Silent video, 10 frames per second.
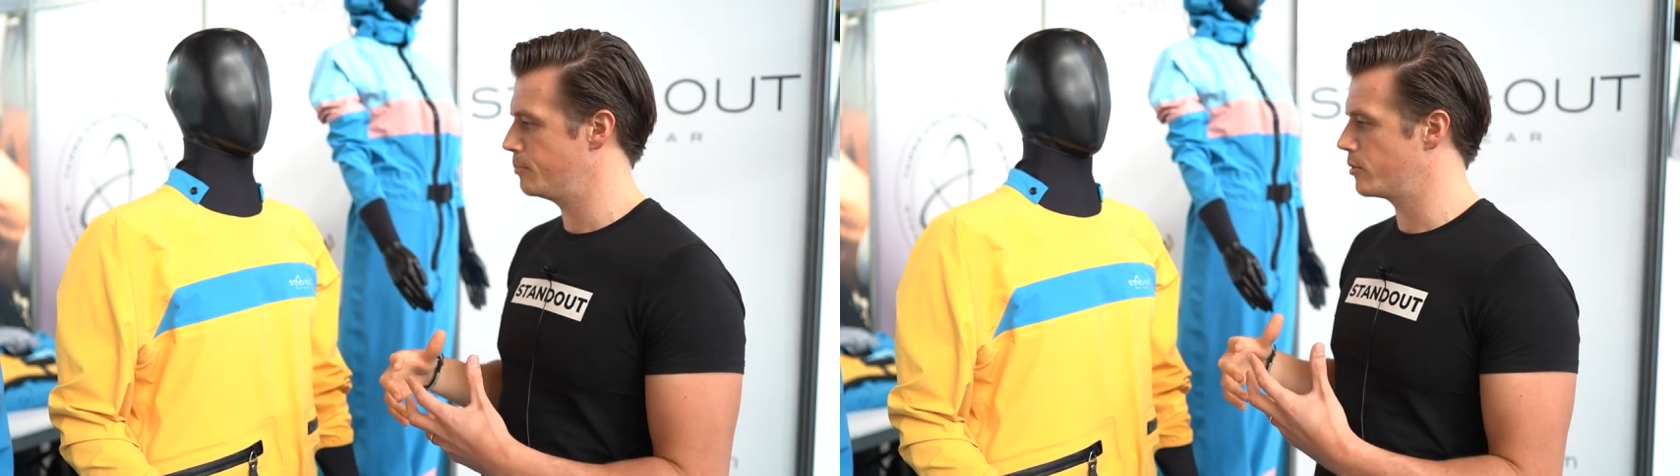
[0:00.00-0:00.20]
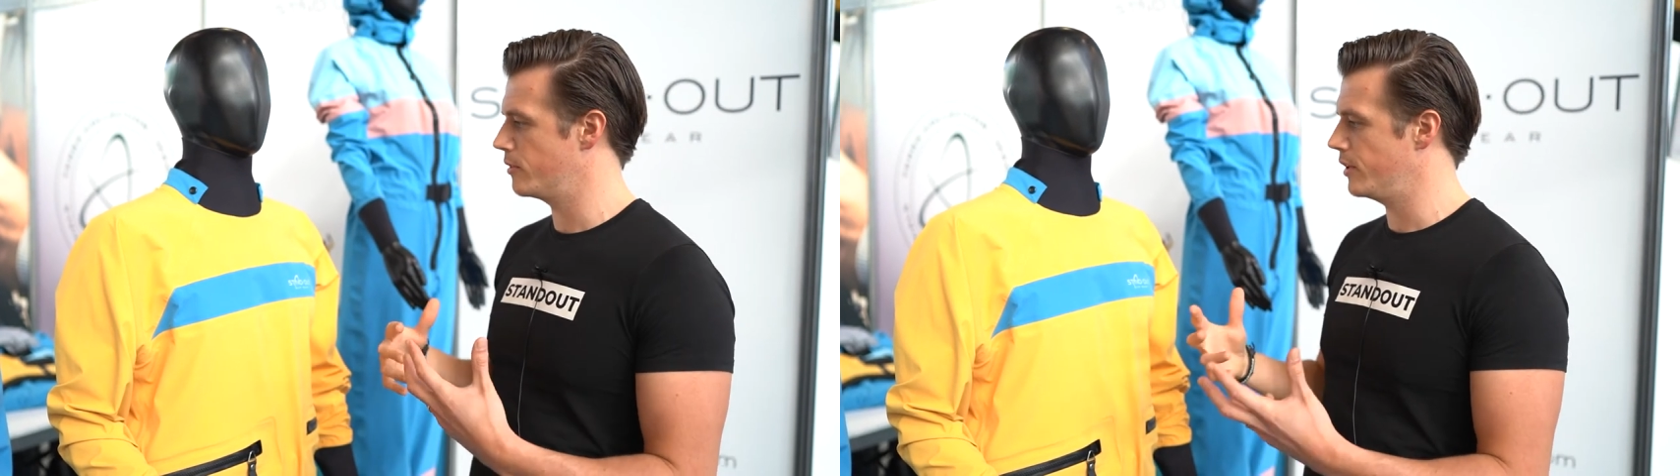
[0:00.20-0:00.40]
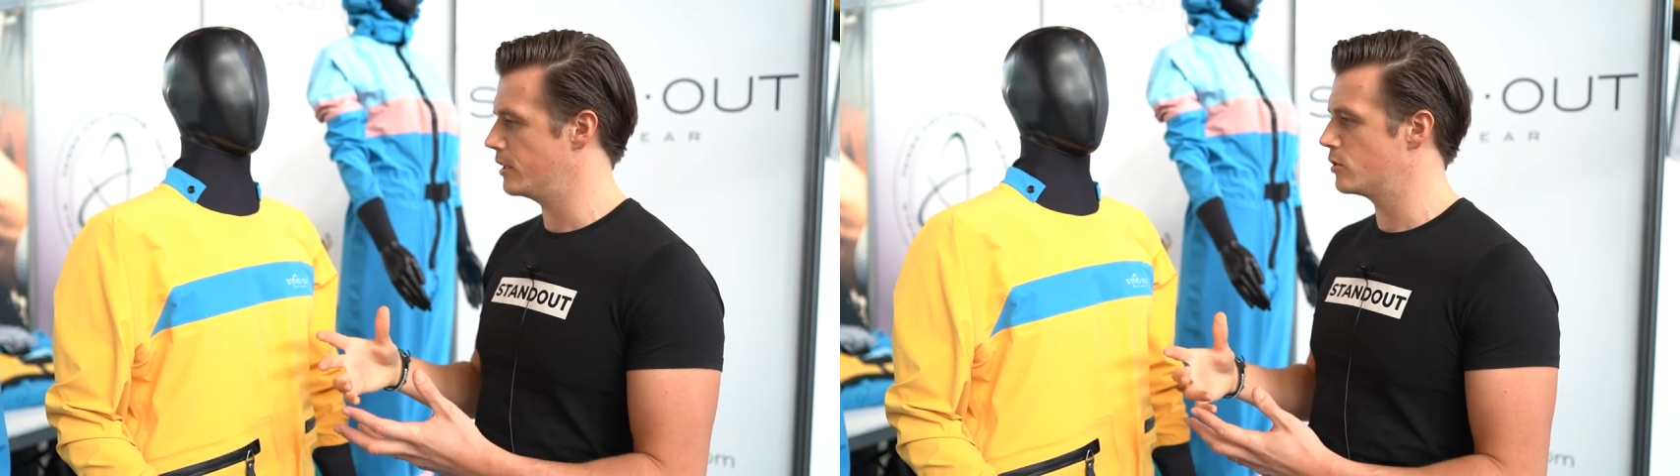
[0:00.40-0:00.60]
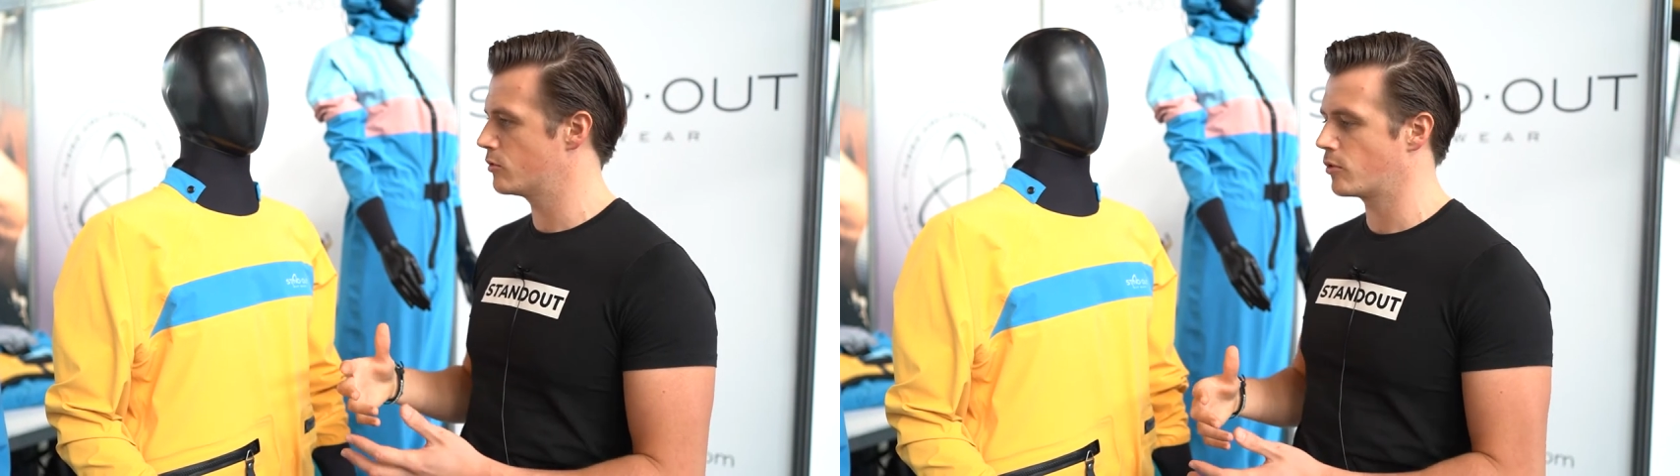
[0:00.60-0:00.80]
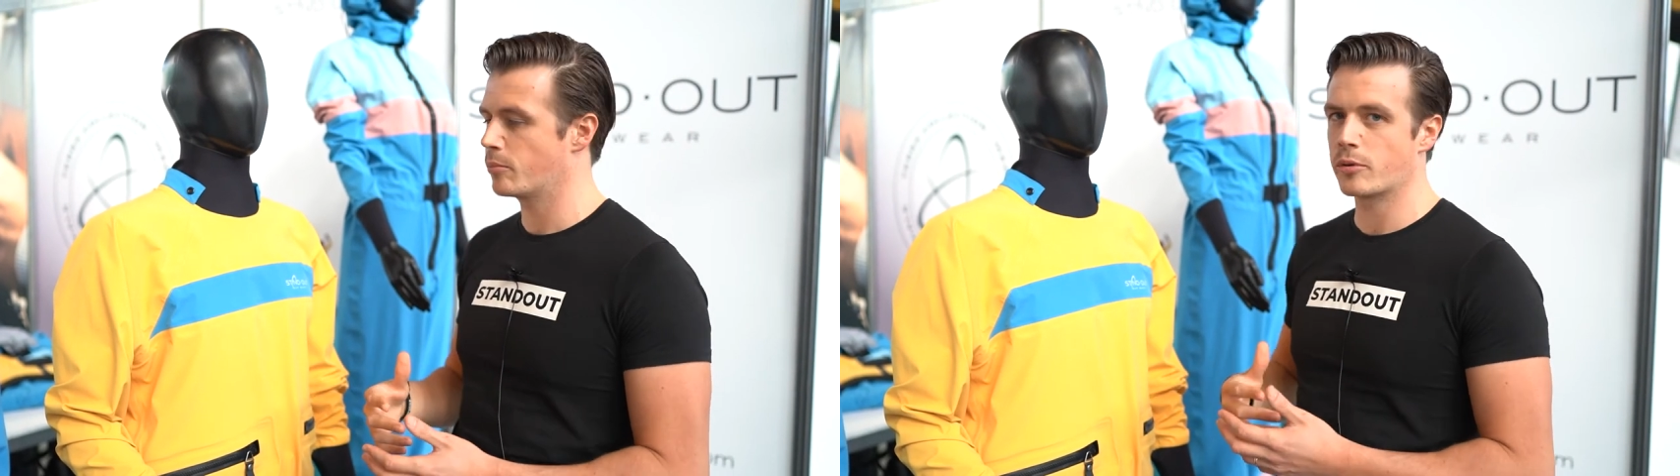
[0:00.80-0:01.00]
prevent you
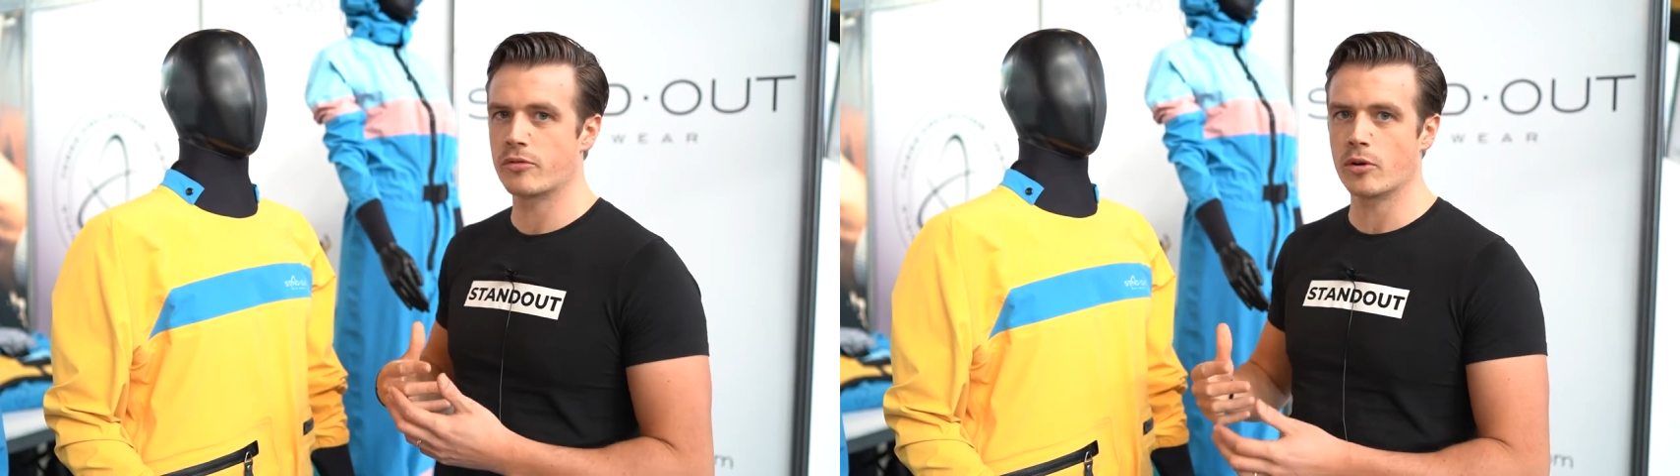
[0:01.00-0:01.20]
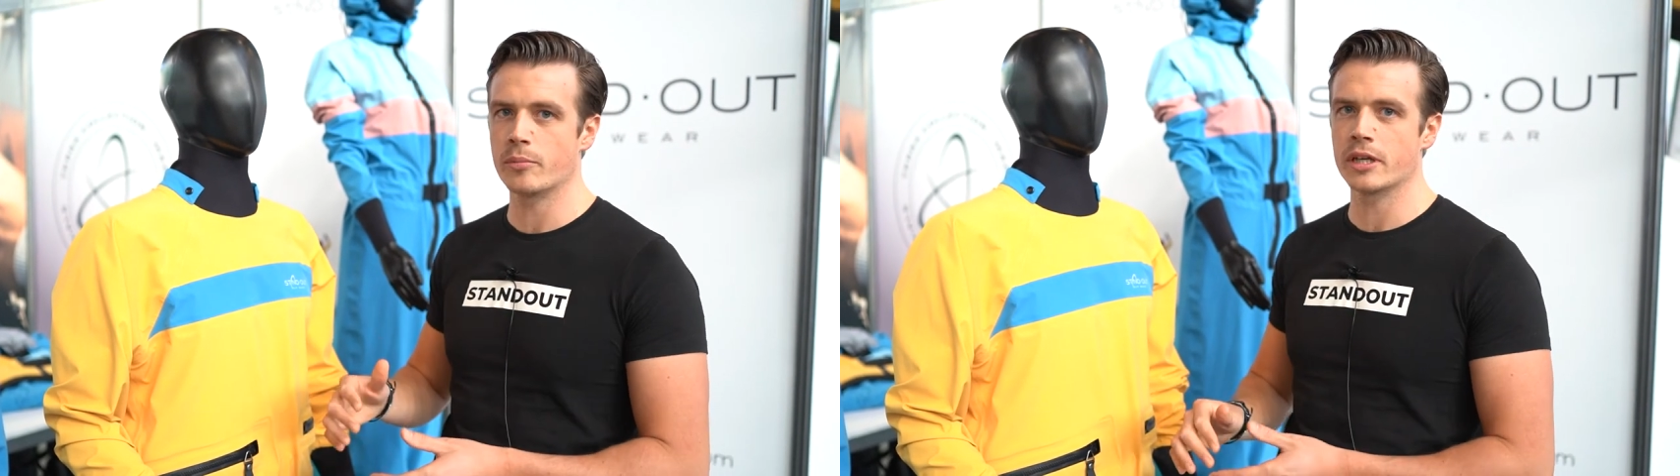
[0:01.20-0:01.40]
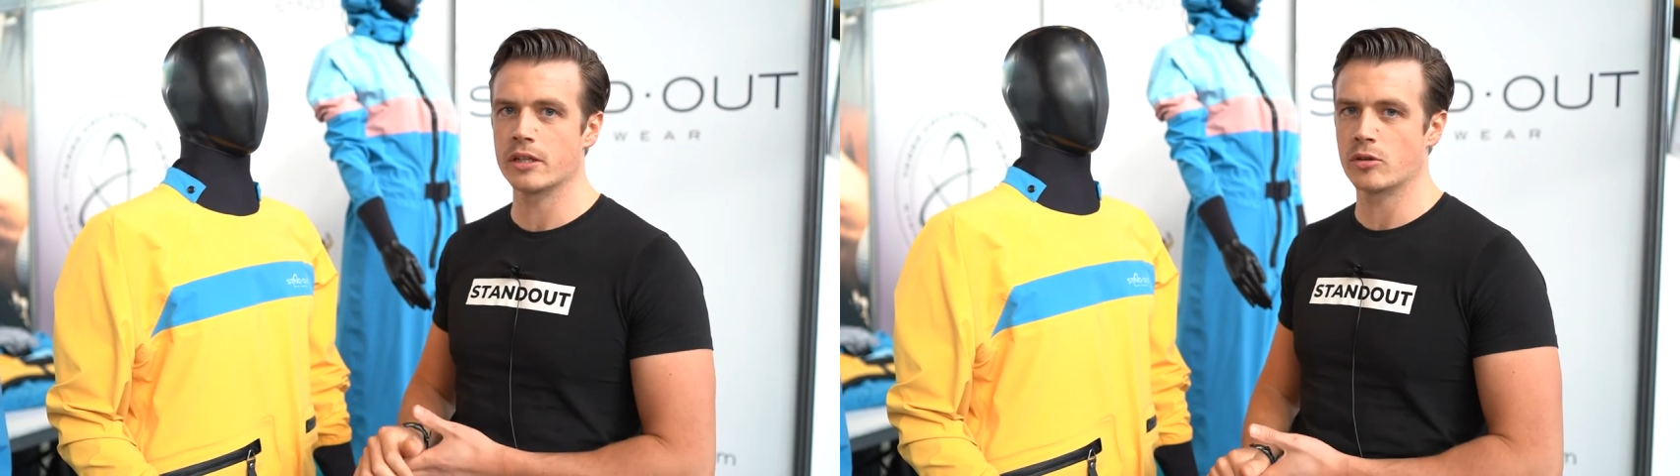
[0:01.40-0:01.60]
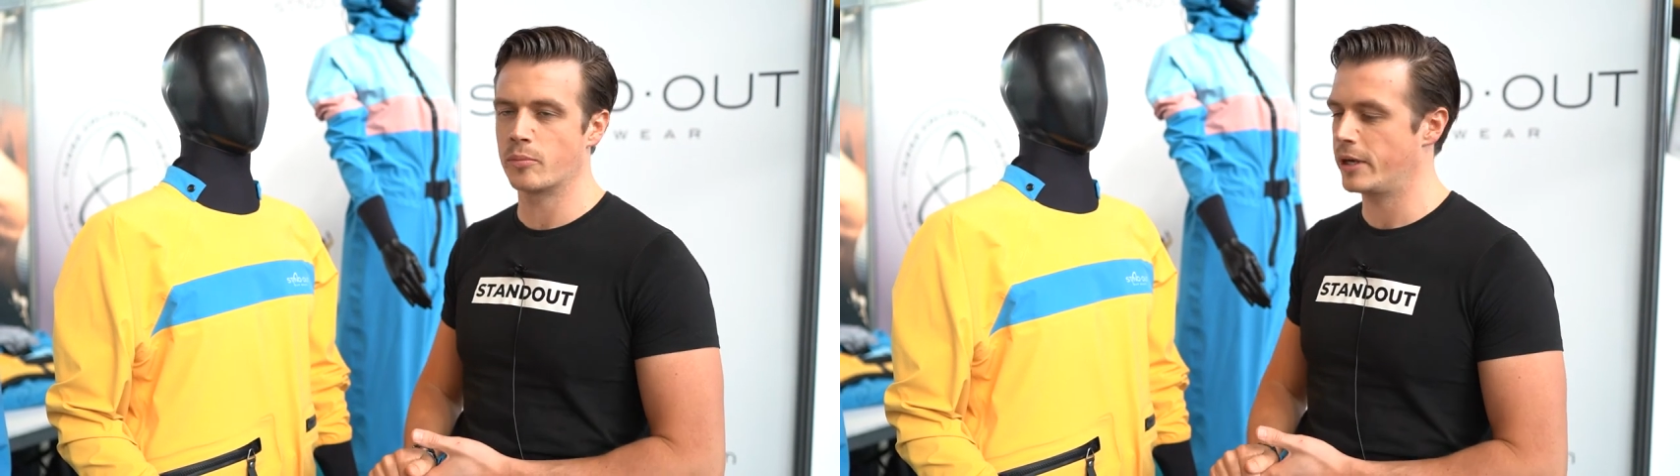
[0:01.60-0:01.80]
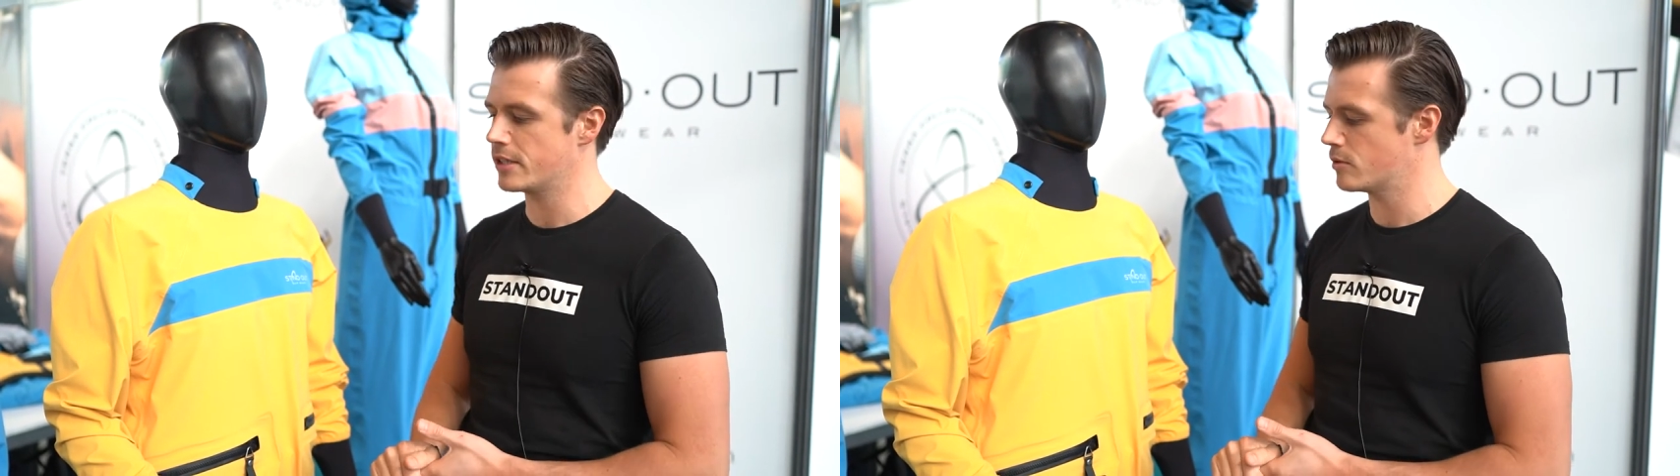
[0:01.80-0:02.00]
from performing at your
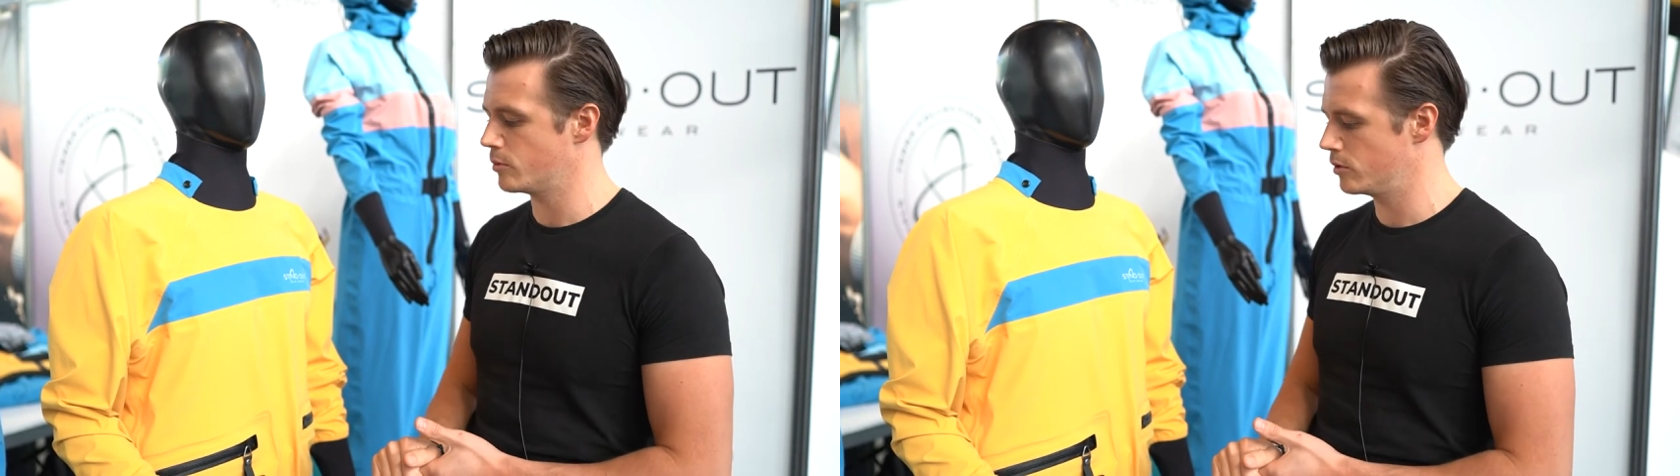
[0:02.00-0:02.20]
best